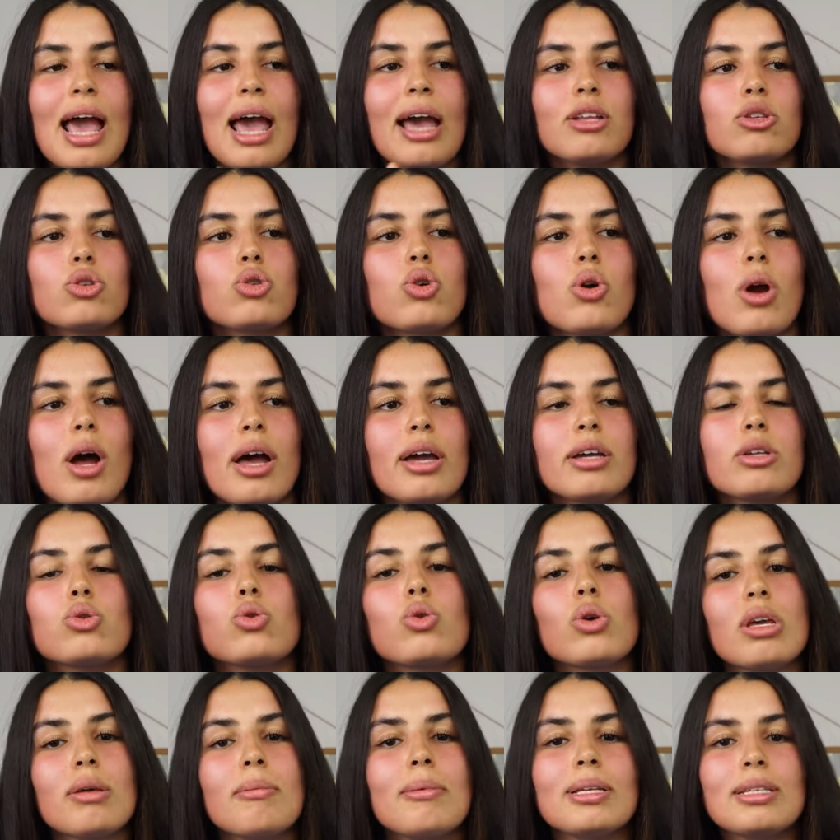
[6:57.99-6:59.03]
and try
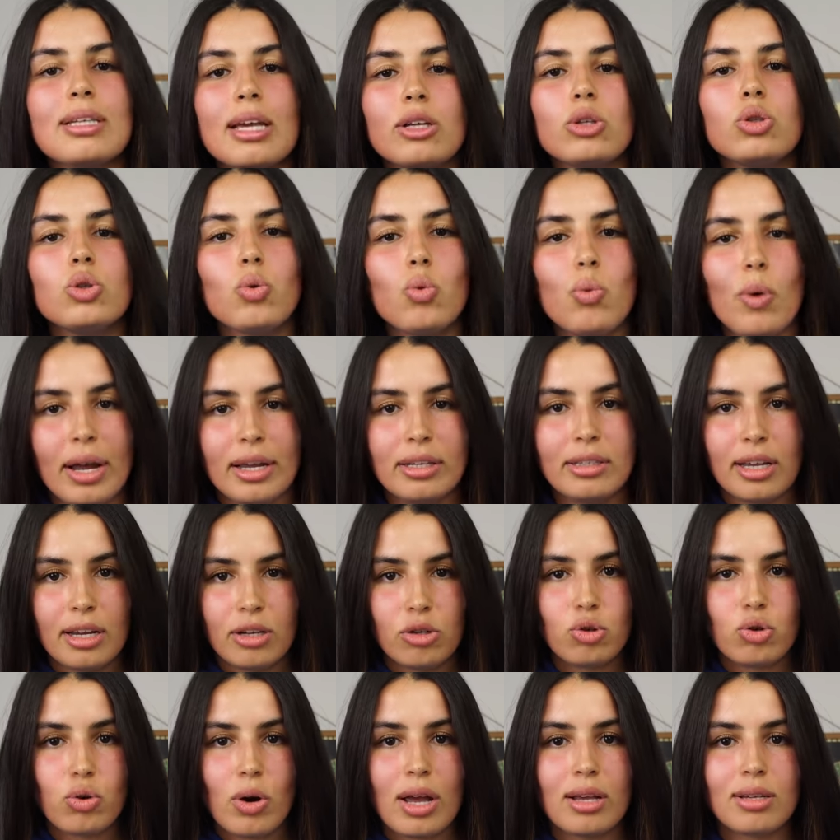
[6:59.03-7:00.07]
to imitate the way they
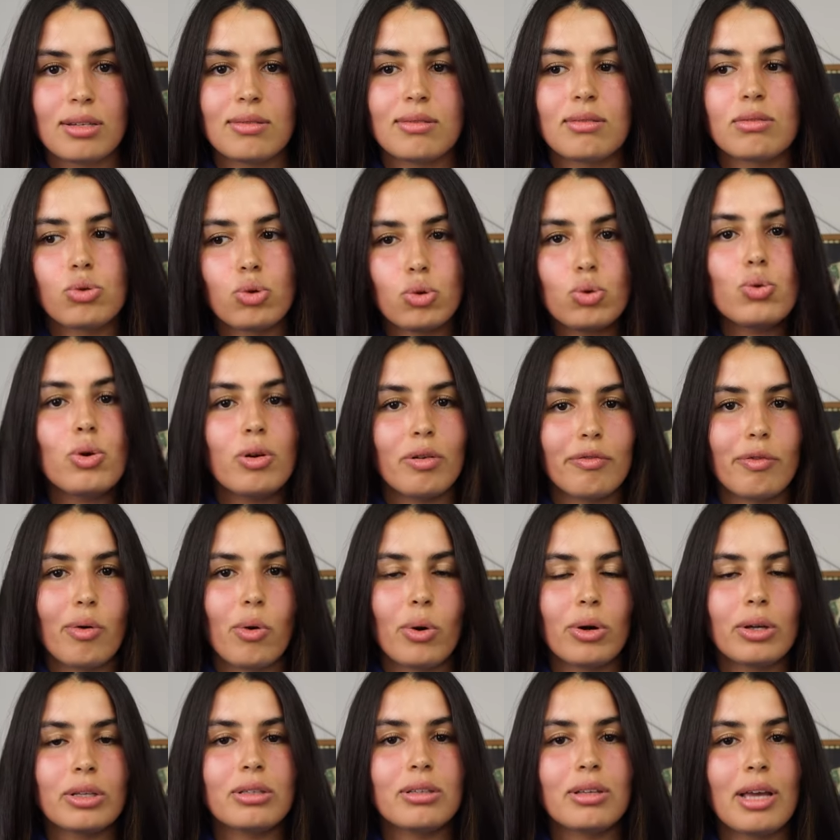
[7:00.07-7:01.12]
dress to
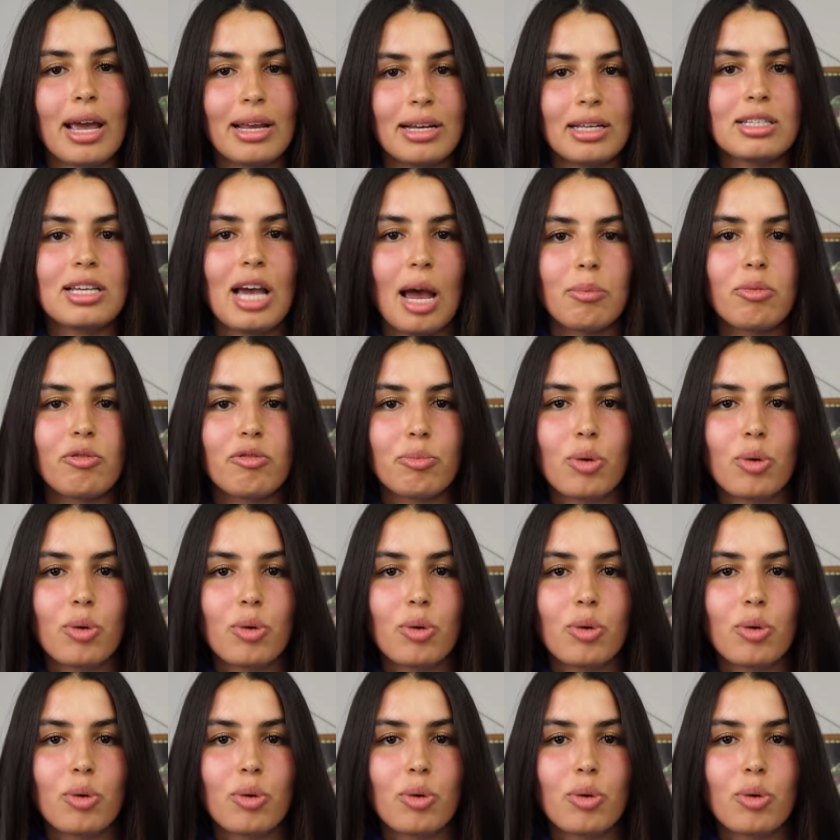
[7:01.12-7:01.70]
avoid any type